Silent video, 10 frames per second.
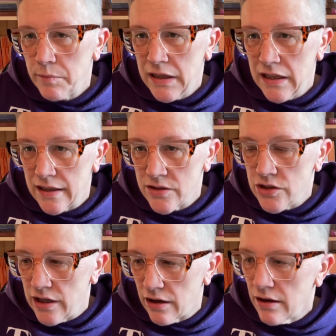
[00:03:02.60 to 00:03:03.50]
me next
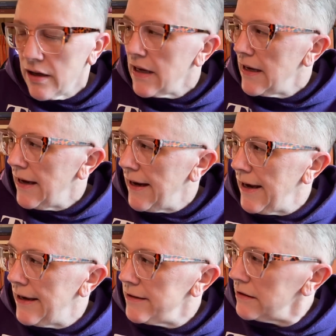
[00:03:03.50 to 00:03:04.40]
year.
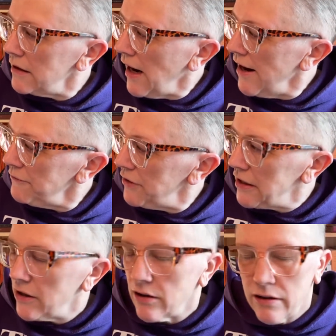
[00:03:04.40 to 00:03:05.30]
And I
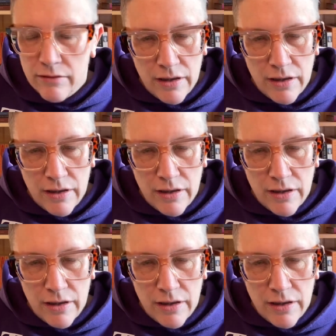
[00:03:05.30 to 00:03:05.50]
figure,